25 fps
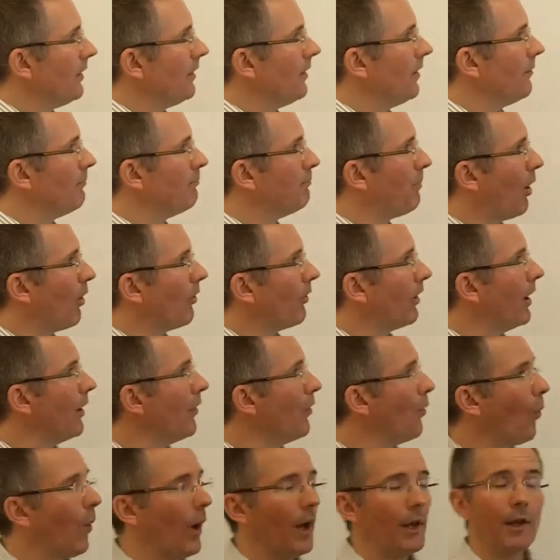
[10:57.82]

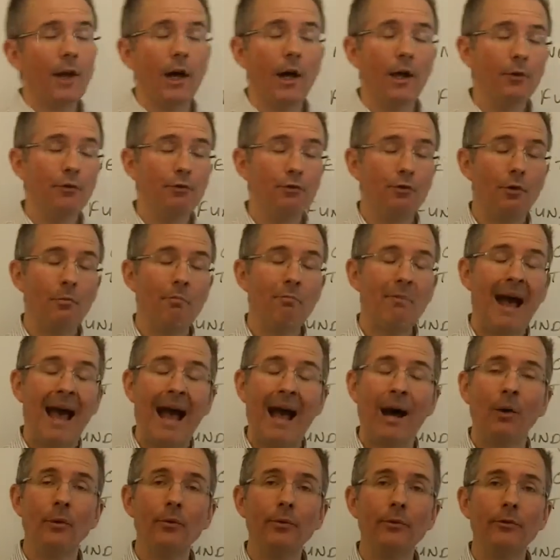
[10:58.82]
borrow
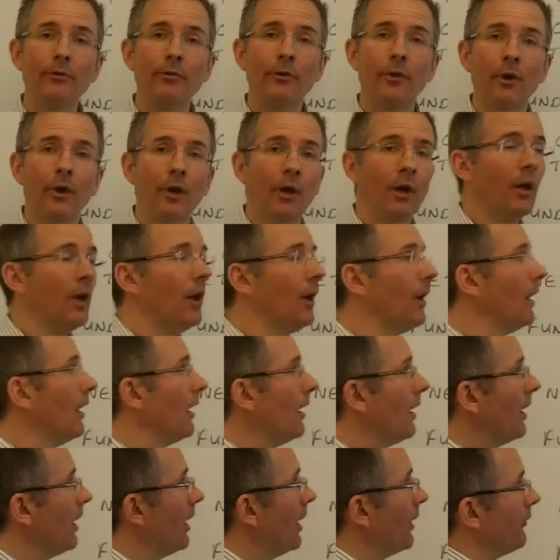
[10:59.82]
£100,
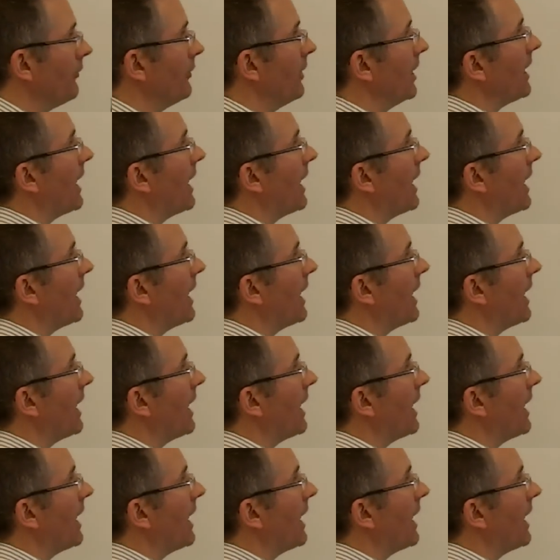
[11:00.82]
as an